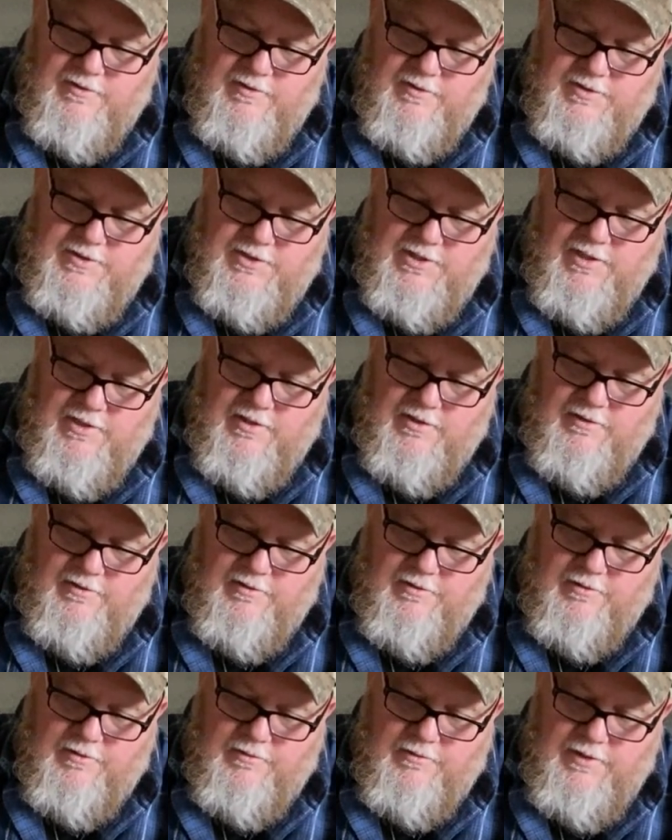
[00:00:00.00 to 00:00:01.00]
It's getting a
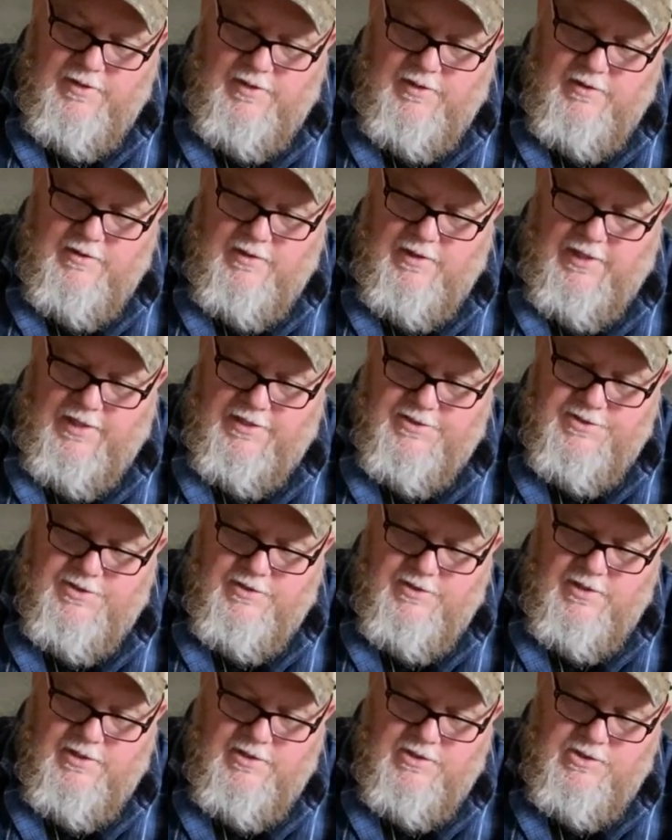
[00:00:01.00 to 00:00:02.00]
little
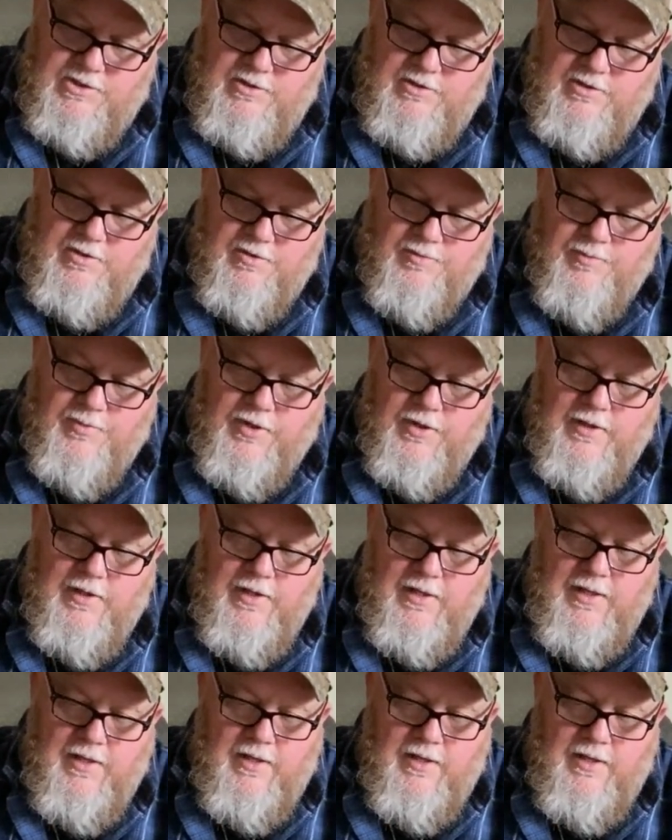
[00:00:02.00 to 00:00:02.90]
oxidation here, but